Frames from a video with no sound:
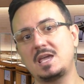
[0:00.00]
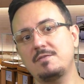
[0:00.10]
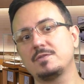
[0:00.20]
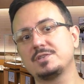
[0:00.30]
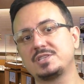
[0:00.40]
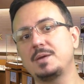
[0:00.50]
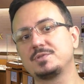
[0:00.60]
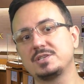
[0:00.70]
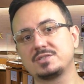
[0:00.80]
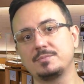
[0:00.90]
if the same
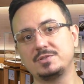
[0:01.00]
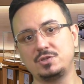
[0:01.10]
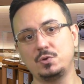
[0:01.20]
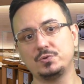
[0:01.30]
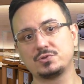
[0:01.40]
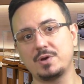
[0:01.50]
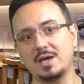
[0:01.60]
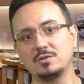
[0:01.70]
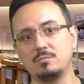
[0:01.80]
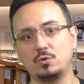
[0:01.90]
system is used to
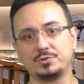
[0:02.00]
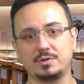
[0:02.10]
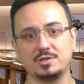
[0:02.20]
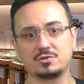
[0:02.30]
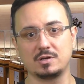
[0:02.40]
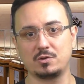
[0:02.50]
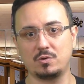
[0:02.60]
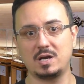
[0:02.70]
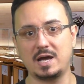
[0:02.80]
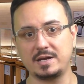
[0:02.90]
handle both traditional and
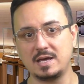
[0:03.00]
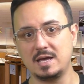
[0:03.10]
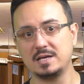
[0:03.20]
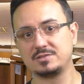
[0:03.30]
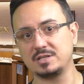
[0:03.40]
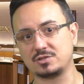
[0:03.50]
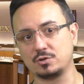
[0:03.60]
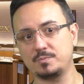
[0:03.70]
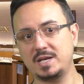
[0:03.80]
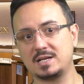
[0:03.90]
online sales
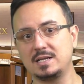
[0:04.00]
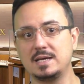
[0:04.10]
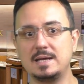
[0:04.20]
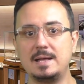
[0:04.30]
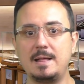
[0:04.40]
automatically,